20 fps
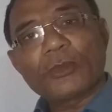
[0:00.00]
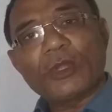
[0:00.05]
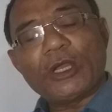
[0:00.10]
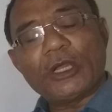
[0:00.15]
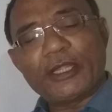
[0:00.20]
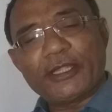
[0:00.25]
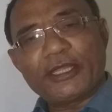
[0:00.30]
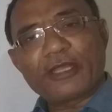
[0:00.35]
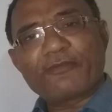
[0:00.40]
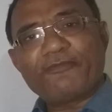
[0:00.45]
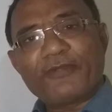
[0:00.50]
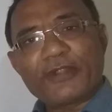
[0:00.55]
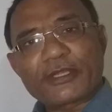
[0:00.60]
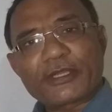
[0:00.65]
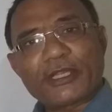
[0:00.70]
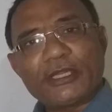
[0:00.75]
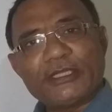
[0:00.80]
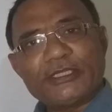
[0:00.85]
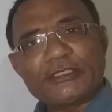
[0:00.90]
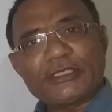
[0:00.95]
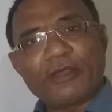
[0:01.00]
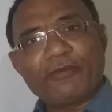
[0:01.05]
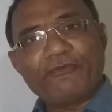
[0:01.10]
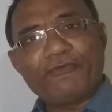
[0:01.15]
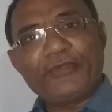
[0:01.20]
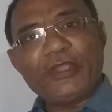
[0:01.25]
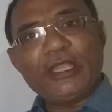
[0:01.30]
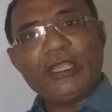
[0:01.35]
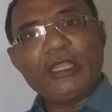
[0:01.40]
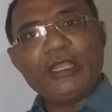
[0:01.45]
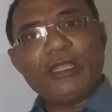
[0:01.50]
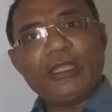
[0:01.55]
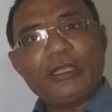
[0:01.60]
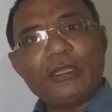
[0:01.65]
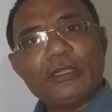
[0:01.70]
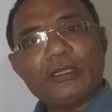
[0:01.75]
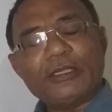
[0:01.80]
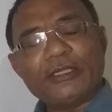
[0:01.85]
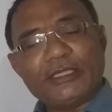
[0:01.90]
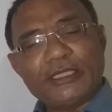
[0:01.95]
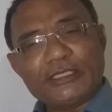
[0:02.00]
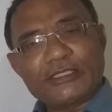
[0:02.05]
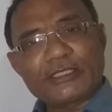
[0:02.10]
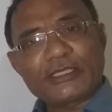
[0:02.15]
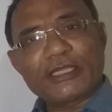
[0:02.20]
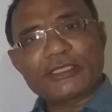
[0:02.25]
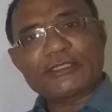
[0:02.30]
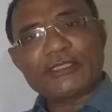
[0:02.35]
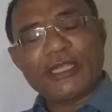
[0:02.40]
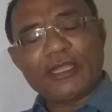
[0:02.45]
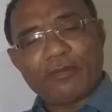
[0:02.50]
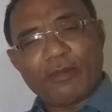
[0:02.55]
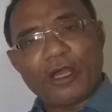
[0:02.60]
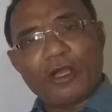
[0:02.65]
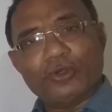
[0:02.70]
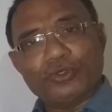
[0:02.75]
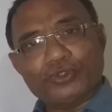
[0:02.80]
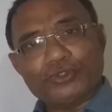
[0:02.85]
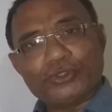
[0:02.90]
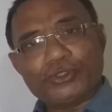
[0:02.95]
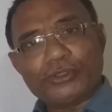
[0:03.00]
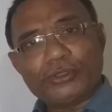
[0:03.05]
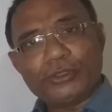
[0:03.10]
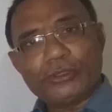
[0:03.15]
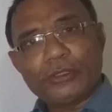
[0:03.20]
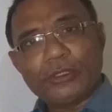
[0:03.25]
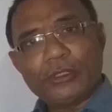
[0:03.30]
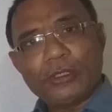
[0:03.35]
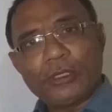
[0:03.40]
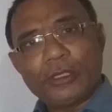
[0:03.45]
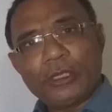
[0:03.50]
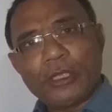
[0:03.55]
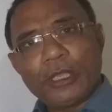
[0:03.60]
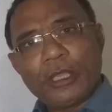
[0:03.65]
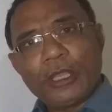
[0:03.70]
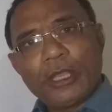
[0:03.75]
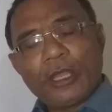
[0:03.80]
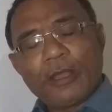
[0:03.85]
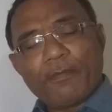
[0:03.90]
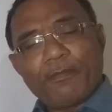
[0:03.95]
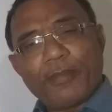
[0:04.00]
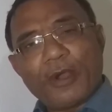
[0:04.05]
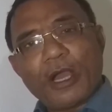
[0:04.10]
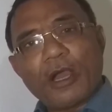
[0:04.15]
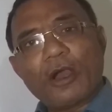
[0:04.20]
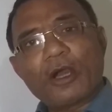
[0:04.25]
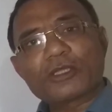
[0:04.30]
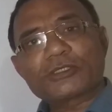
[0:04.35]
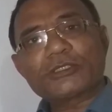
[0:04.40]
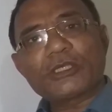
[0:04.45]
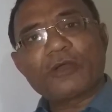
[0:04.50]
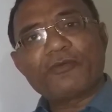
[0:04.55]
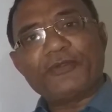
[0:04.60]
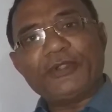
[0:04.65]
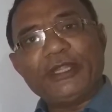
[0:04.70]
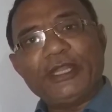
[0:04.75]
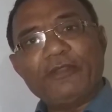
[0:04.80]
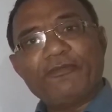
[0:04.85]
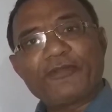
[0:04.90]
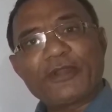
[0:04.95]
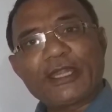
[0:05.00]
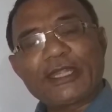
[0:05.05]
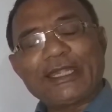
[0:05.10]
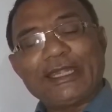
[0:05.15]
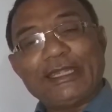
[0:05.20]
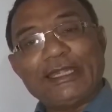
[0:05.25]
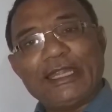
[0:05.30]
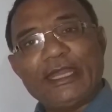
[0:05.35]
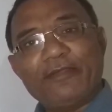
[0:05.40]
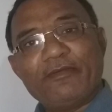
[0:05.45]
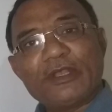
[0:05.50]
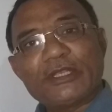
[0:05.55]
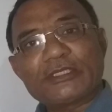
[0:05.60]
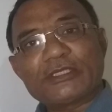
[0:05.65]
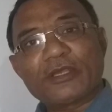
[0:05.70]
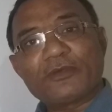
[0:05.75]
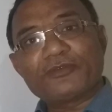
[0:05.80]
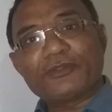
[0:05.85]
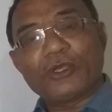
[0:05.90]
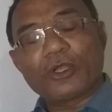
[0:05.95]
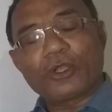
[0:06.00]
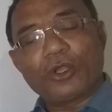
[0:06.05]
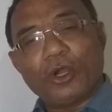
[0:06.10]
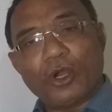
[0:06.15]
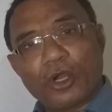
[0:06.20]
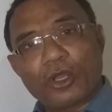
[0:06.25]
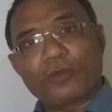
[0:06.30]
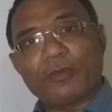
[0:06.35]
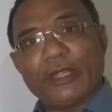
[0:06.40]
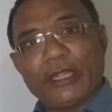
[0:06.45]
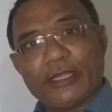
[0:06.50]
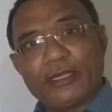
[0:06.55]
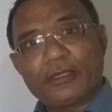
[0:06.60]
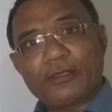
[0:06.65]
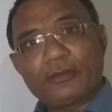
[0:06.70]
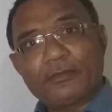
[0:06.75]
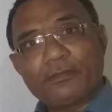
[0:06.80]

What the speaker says: under federalism, we discuss about powers of different levels of the government